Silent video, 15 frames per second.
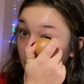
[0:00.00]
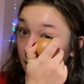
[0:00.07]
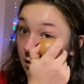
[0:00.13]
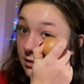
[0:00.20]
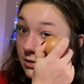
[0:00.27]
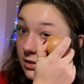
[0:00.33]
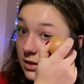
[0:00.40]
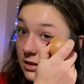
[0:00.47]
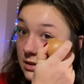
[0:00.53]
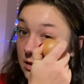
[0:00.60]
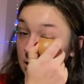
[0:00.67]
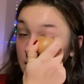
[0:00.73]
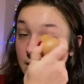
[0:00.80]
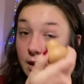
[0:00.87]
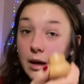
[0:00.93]
for
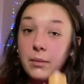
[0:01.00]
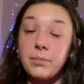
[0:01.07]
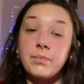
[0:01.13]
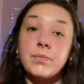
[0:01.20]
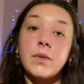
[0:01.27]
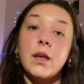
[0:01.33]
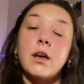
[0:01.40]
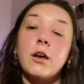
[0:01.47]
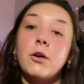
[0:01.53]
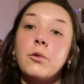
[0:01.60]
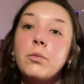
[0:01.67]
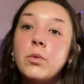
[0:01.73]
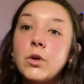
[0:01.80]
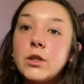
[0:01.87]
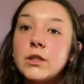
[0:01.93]
Instagram
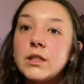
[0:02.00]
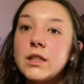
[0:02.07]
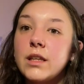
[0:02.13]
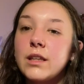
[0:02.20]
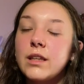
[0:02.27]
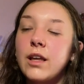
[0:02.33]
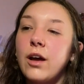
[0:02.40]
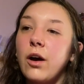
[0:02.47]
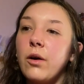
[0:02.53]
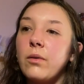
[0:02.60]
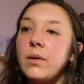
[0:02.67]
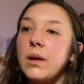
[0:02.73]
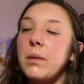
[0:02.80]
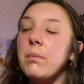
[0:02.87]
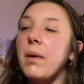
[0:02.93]
was the
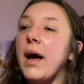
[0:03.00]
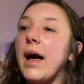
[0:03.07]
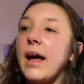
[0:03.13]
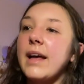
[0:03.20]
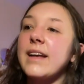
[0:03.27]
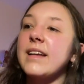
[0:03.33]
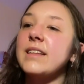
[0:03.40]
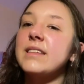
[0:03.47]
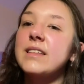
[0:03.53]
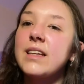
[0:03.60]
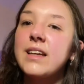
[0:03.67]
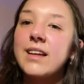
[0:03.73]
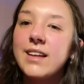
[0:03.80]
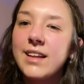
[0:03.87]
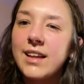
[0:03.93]
only bags
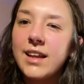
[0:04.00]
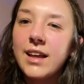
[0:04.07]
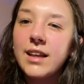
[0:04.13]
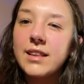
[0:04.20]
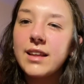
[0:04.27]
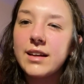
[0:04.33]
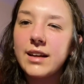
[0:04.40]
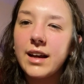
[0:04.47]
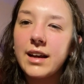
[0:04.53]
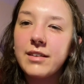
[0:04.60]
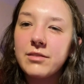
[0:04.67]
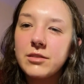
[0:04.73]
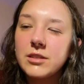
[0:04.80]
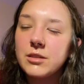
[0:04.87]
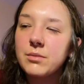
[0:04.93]
that I have
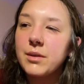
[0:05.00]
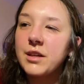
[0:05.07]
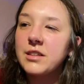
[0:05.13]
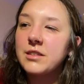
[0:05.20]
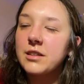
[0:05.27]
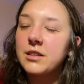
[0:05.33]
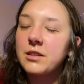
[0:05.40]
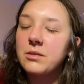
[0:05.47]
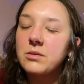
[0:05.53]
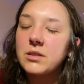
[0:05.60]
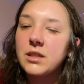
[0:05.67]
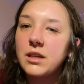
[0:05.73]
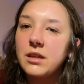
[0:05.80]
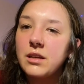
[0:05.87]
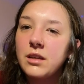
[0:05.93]
under my eyes are
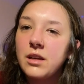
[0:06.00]
Gucci.